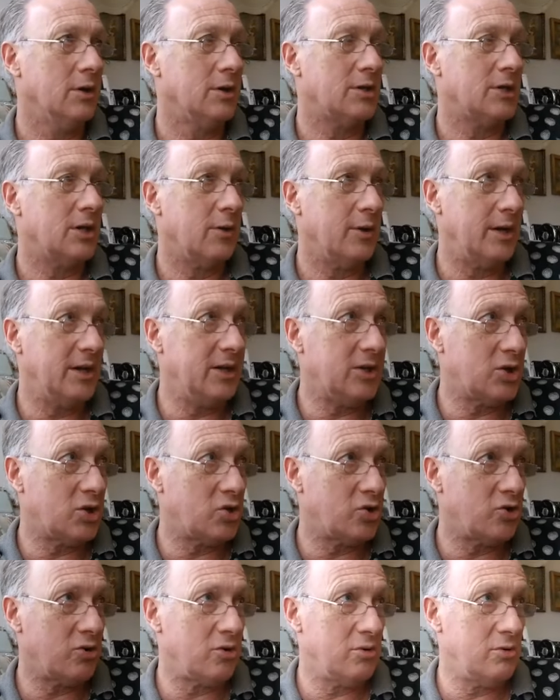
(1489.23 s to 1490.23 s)
So it is
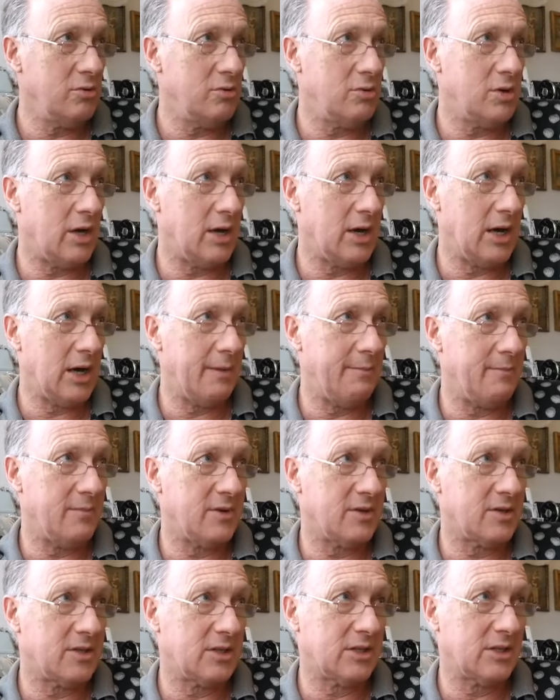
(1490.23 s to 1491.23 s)
true. I
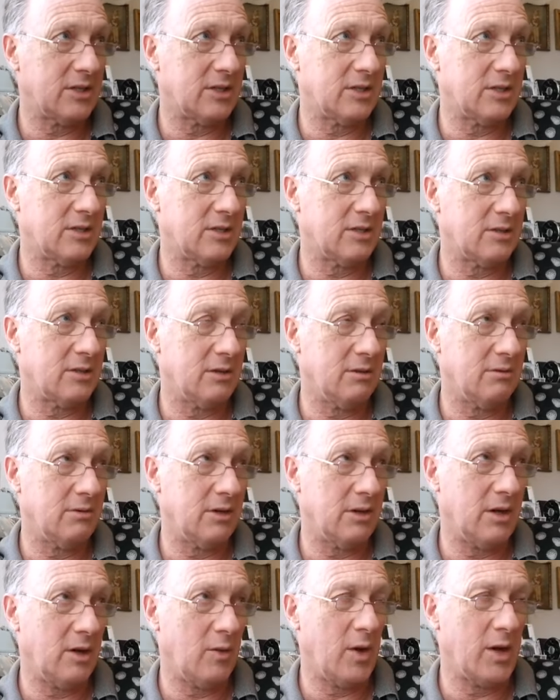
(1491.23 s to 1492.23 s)

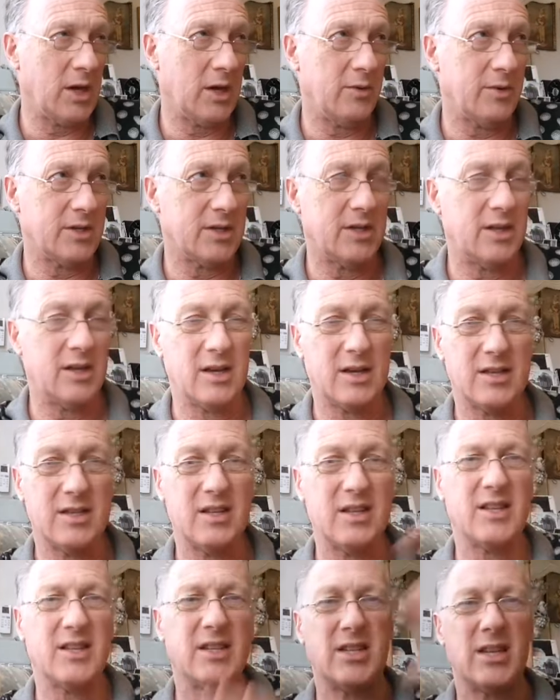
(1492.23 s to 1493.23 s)
won't go into there because
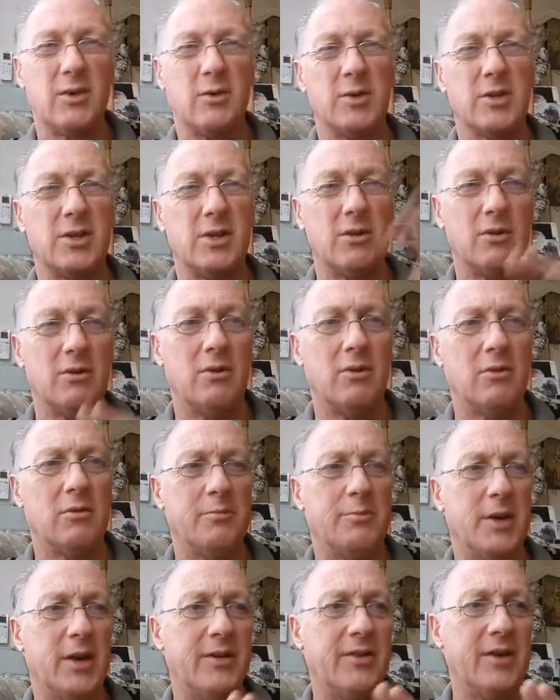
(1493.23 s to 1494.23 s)
it'll just go on too long.
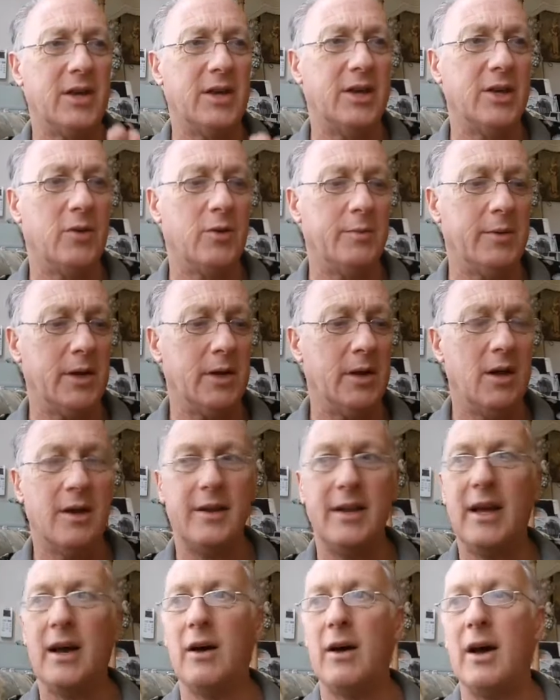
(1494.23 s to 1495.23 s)
But I think you know what I mean.
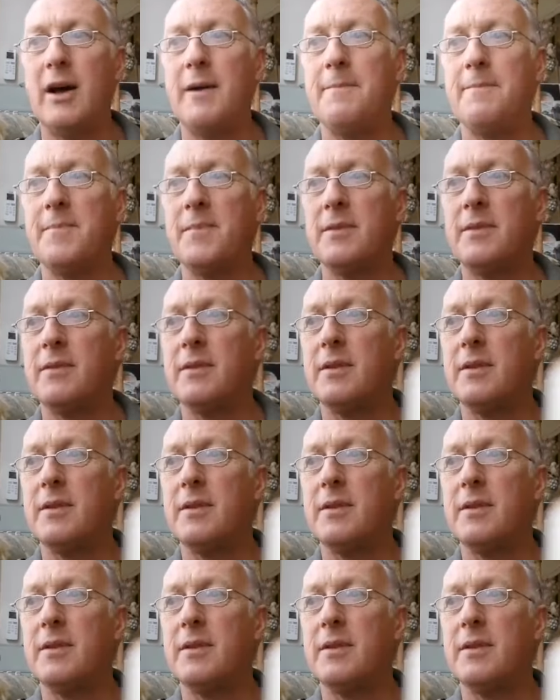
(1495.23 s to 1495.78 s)
Now,